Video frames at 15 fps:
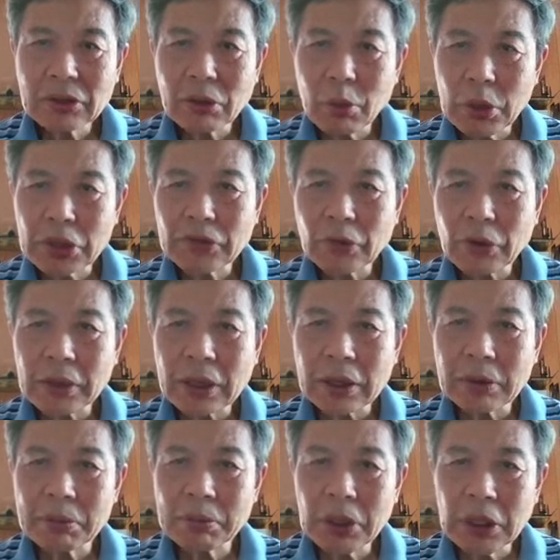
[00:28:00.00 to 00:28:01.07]
is a wish for
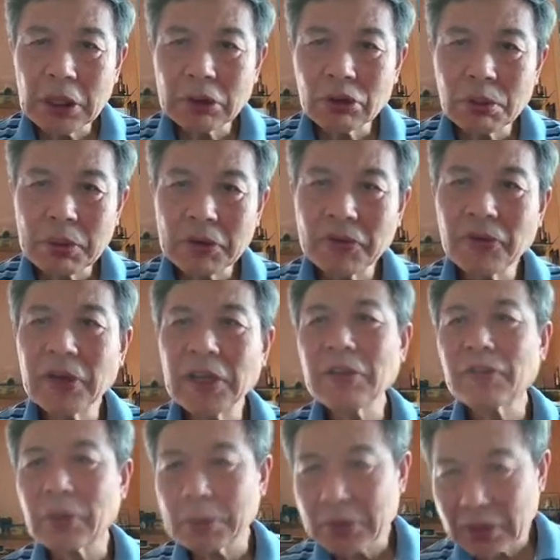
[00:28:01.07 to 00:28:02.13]
another being to be free
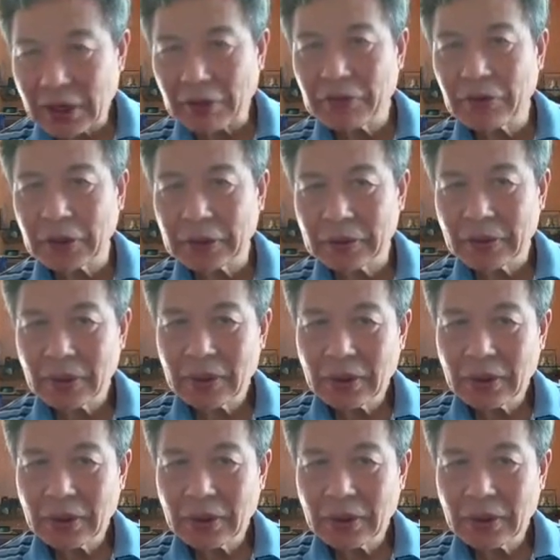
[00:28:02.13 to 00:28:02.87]
from suffering.